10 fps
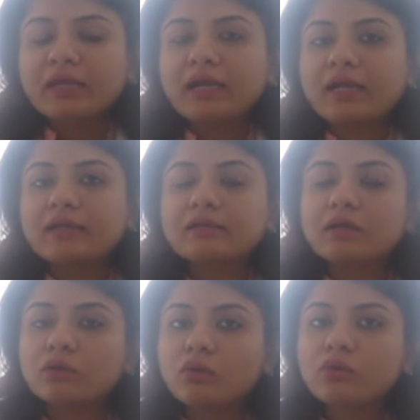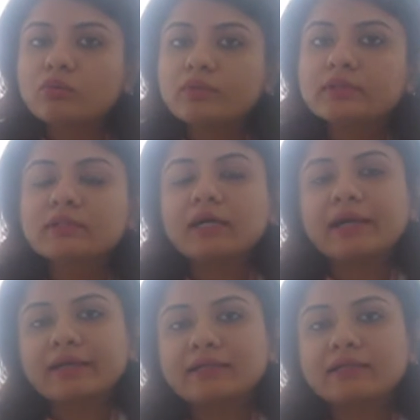And along with
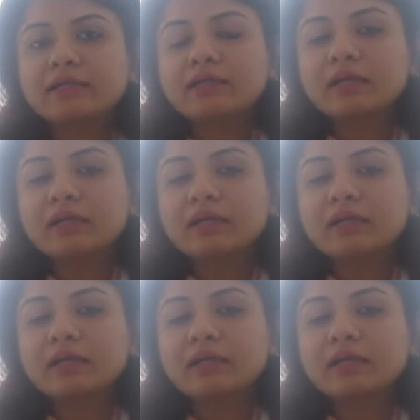acting